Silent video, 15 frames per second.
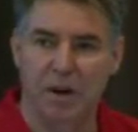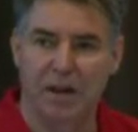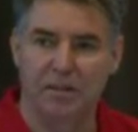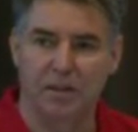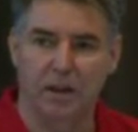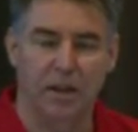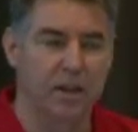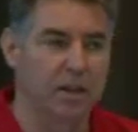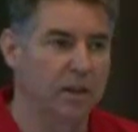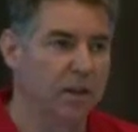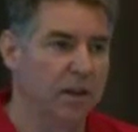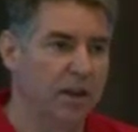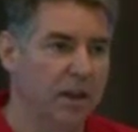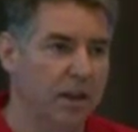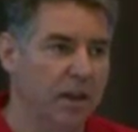basically,
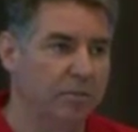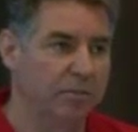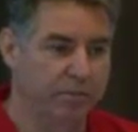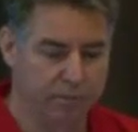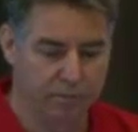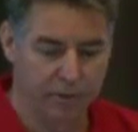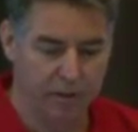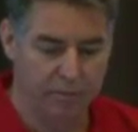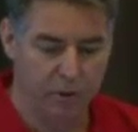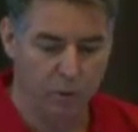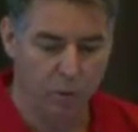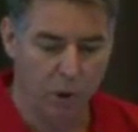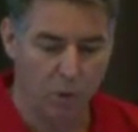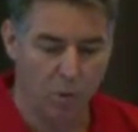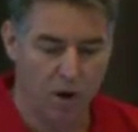if you
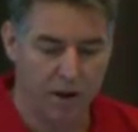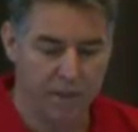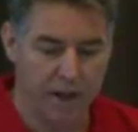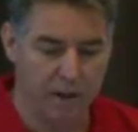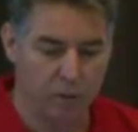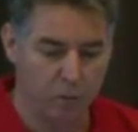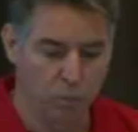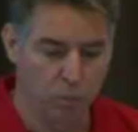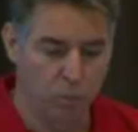require that.